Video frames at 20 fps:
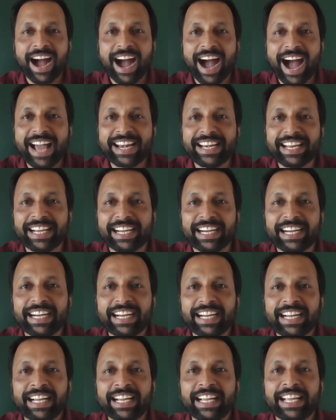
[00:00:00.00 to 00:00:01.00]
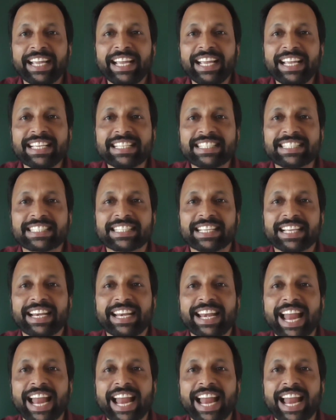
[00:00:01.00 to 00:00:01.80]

and he is